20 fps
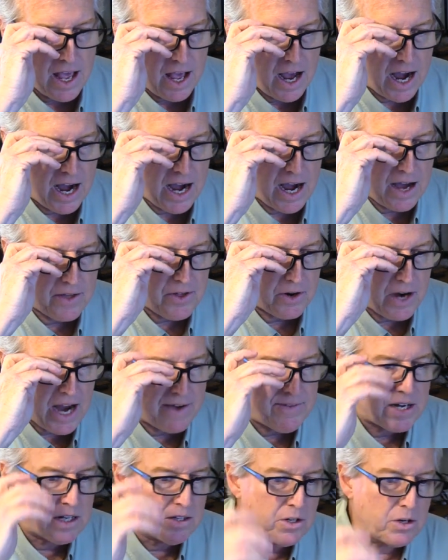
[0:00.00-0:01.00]
they're
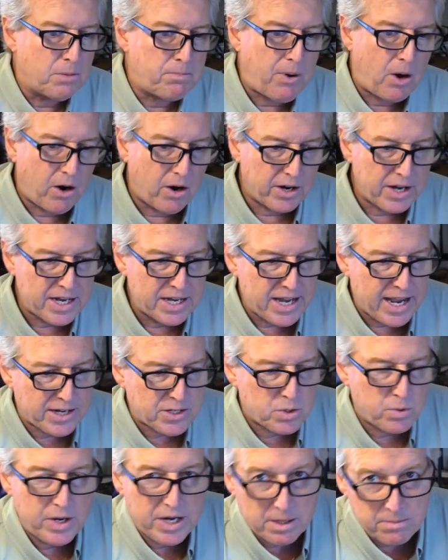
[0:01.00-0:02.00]
having a little party
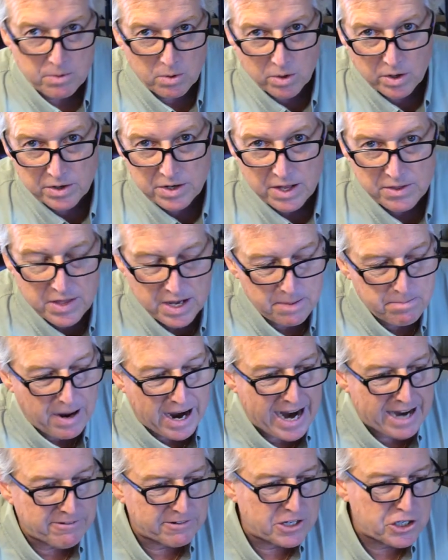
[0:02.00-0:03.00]
next week aboard the
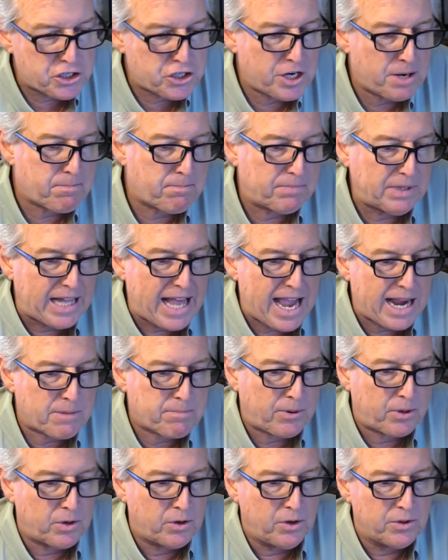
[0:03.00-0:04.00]
pirate ship
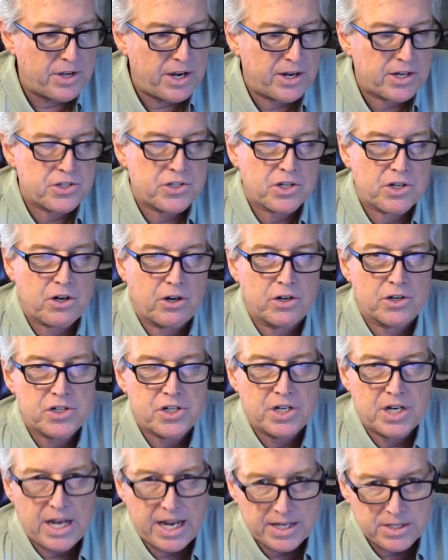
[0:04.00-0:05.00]
Black Pearl. The
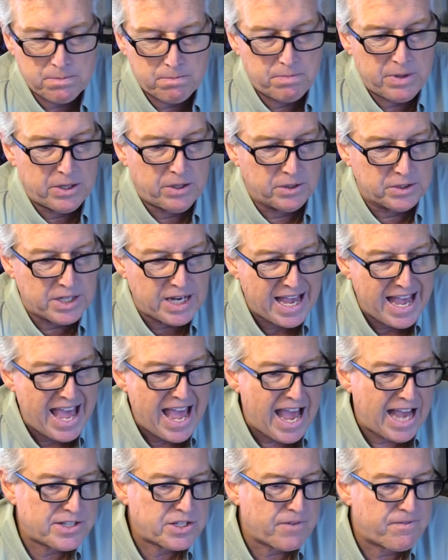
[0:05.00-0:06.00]
excursion is billed
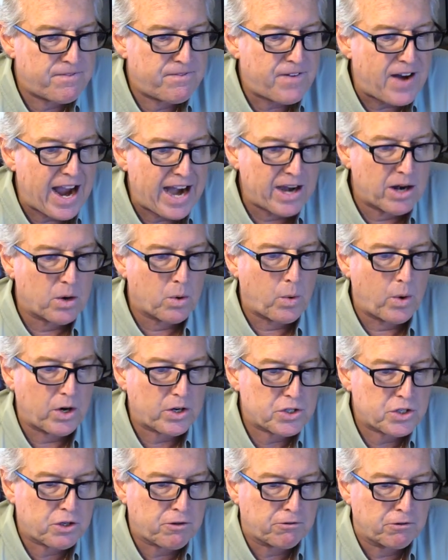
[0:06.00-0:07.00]
as a
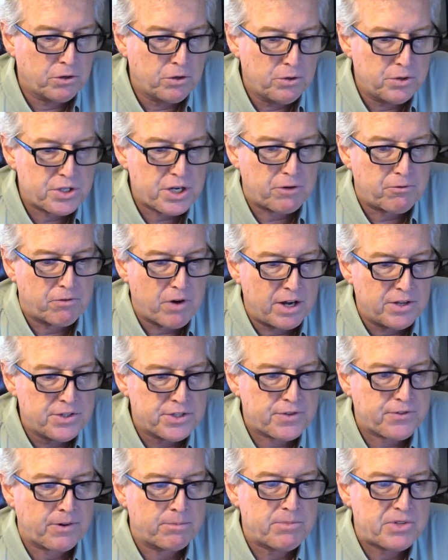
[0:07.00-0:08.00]
fireworks cruise. It
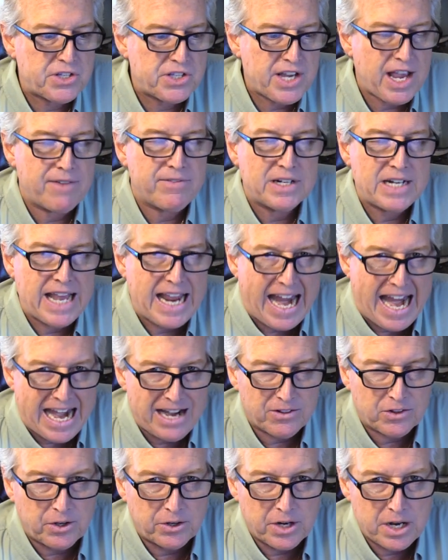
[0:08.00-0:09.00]
runs from 7 to
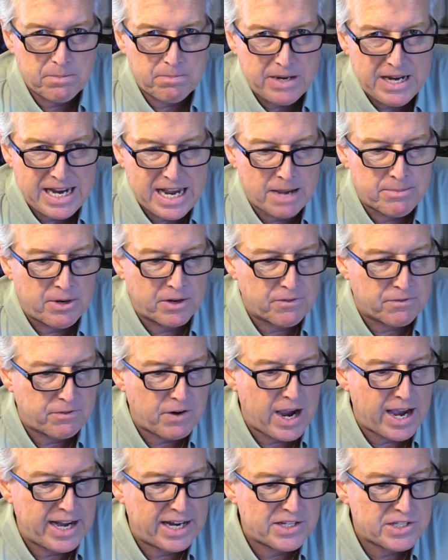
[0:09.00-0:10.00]
8:30 p.m. on
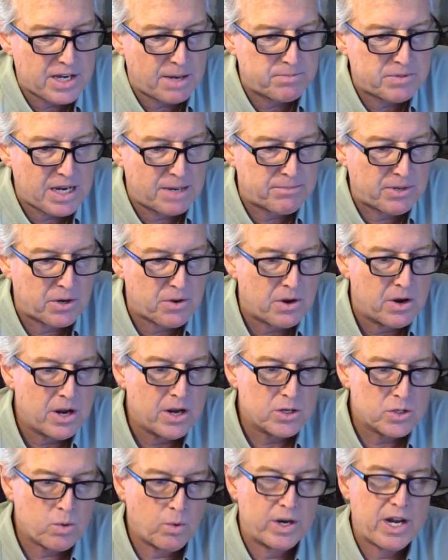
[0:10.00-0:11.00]
Friday, September
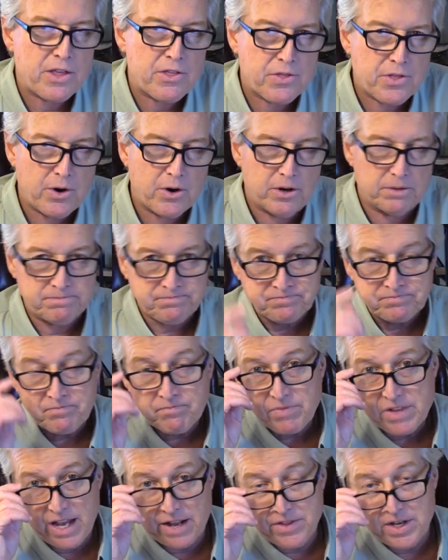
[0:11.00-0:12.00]
23rd.
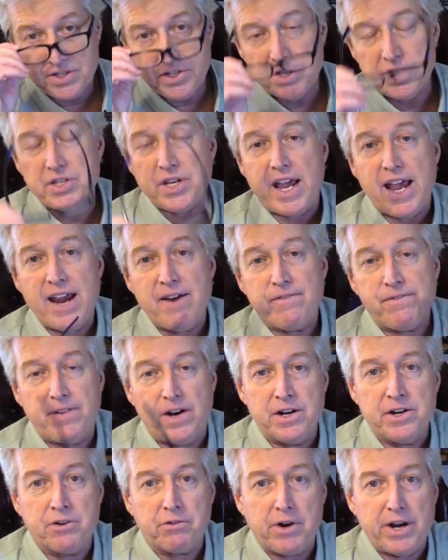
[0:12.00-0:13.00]
Now, this is a
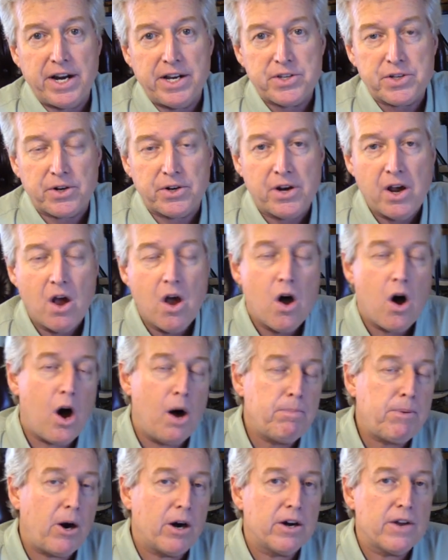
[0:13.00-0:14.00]
fundraiser,
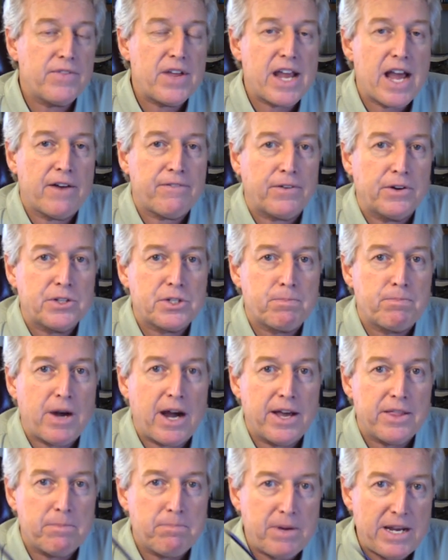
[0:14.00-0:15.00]
all part of the efforts
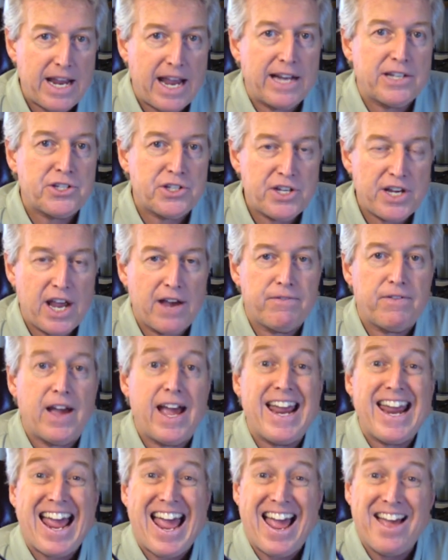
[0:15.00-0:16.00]
by the
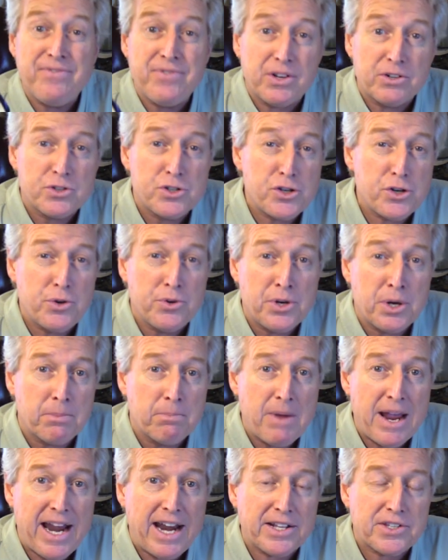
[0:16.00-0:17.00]
BHCFA and their junior
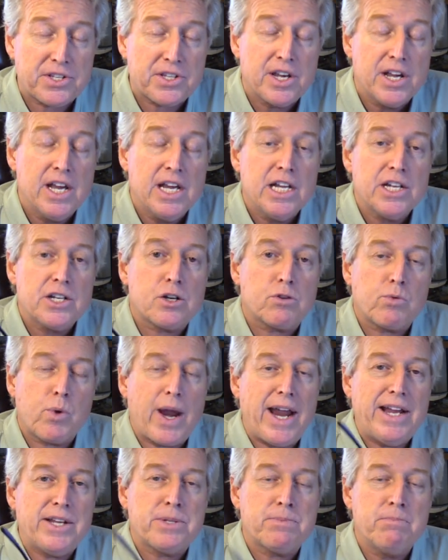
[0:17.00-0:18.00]
mates to
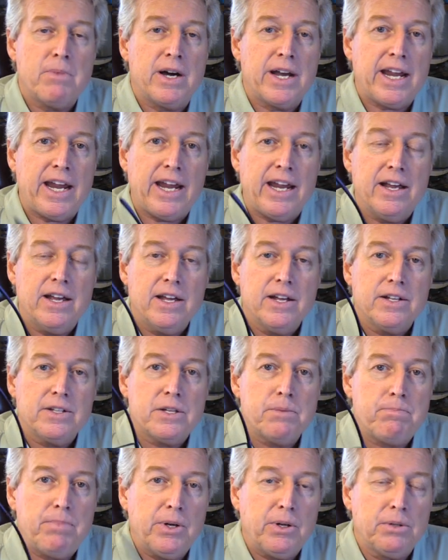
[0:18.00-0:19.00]
raise money
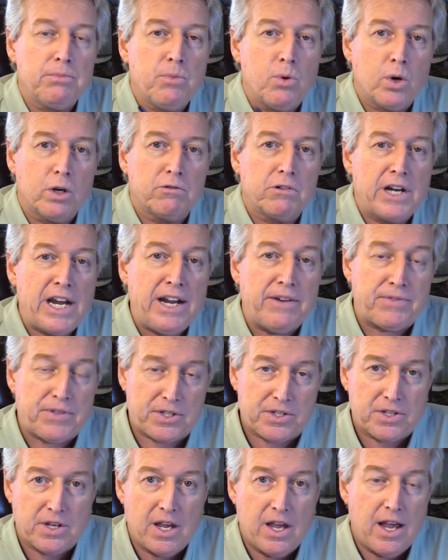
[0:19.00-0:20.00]
to build more
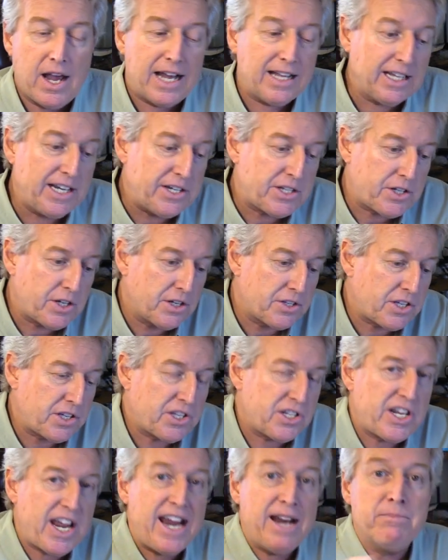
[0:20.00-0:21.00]
reefs, at least to
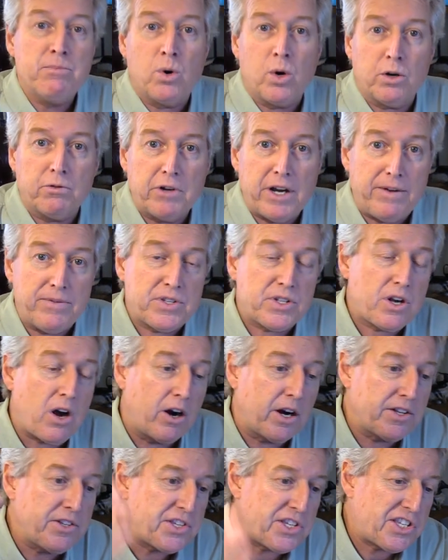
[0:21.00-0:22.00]
sustain more reefs,
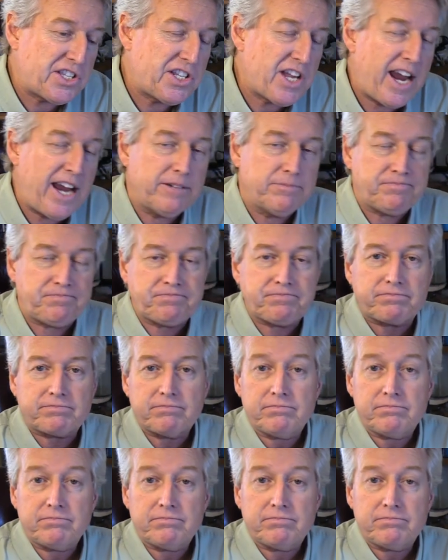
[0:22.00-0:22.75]
Garden State,